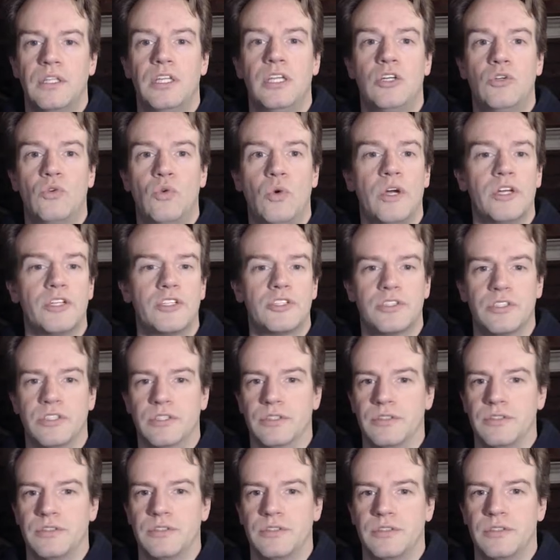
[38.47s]
Key
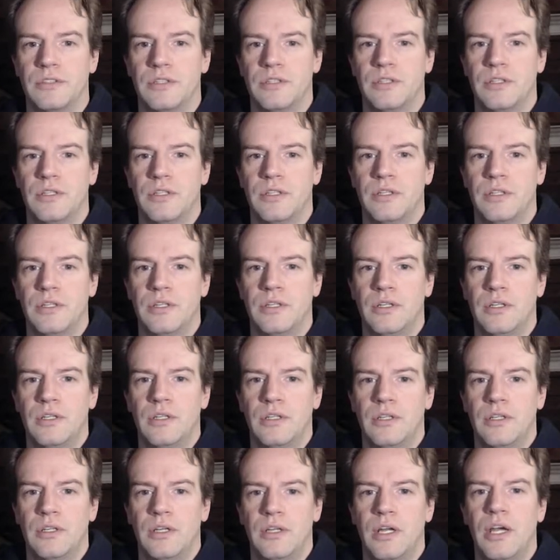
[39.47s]
questions.
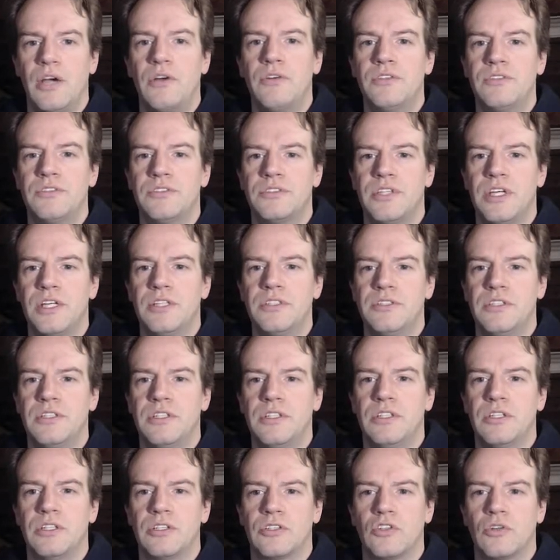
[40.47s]
How does
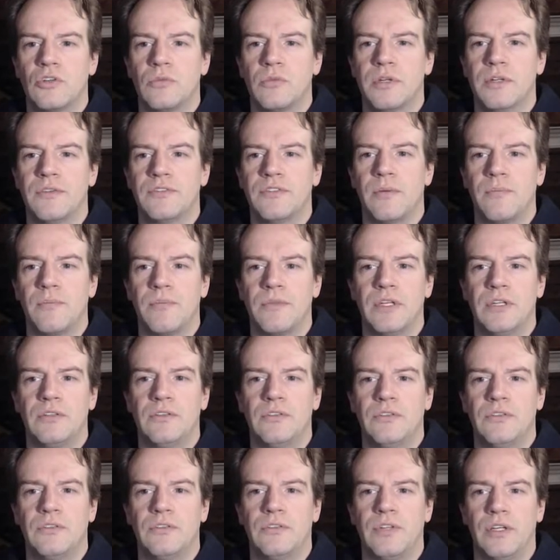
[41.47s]
density determine if
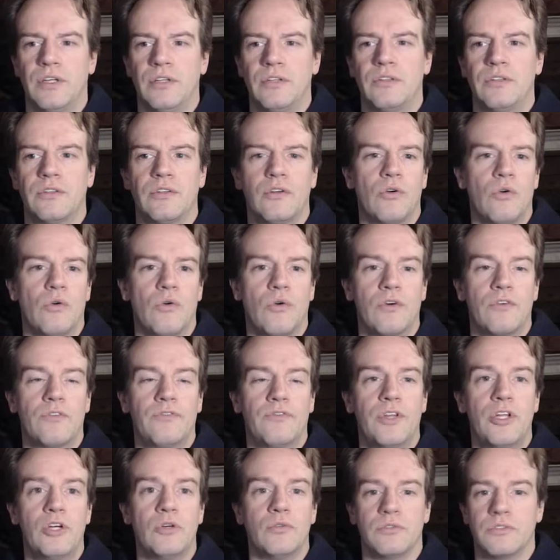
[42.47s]
something sinks
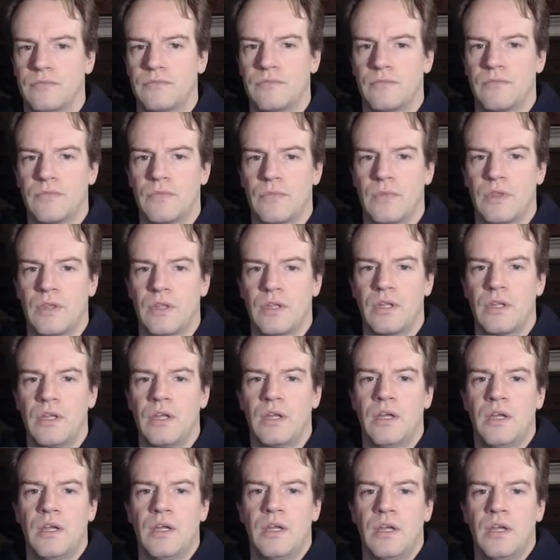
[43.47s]
or floats?
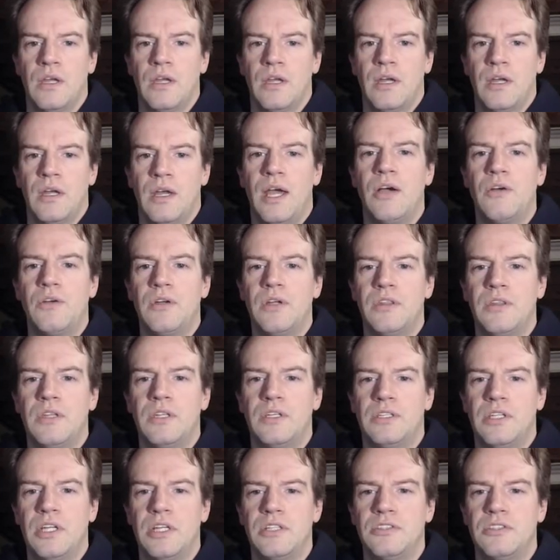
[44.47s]
How
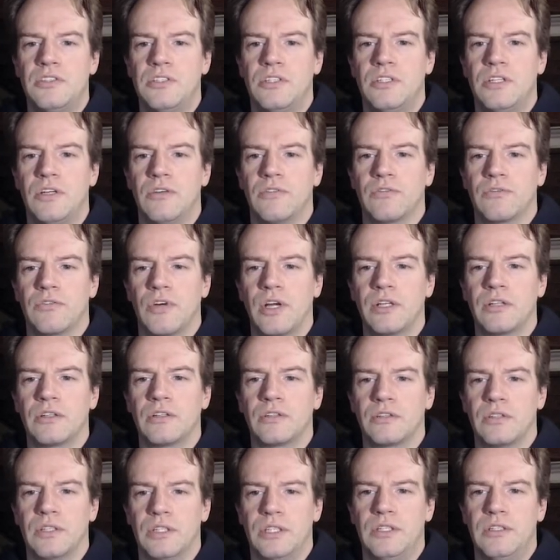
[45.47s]
can the density of
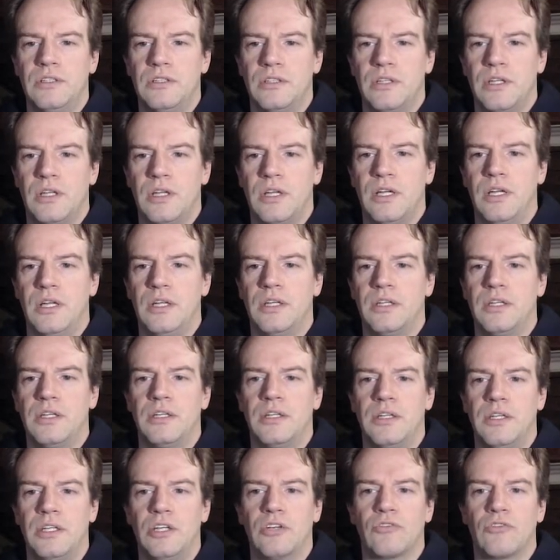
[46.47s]
regularly and
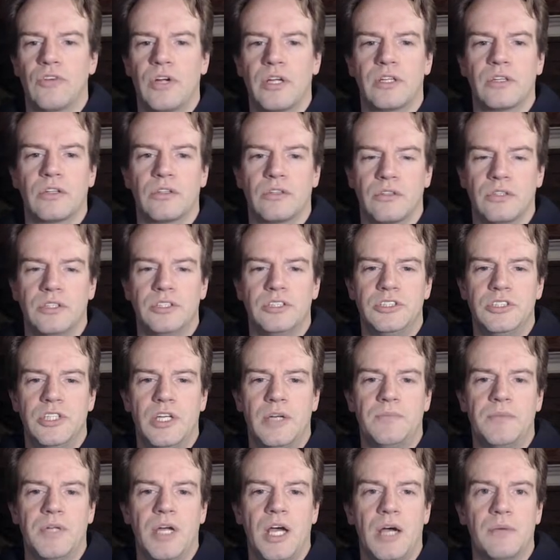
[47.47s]
irregularly
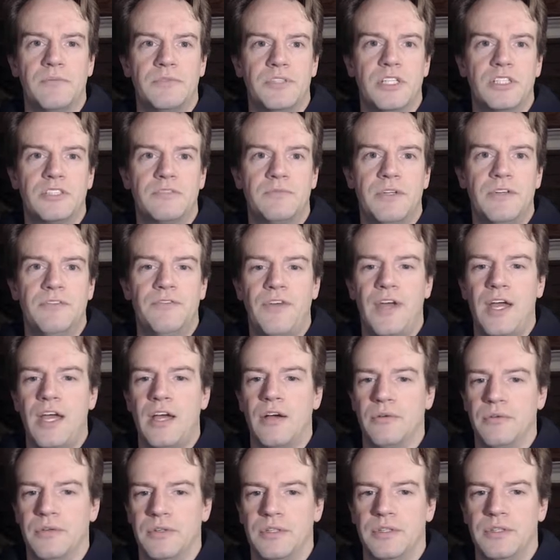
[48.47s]
shaped objects be
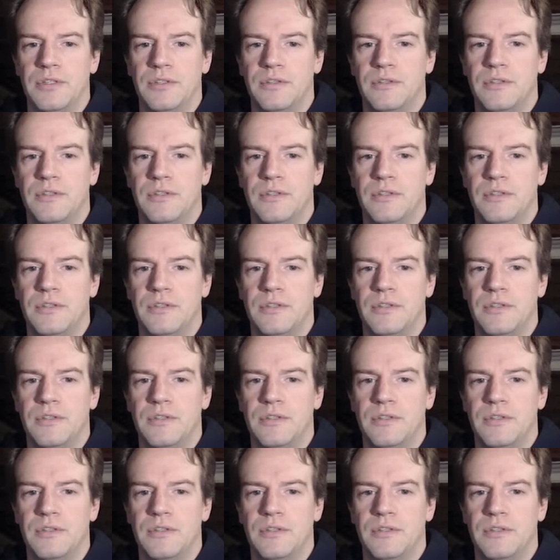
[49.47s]
found?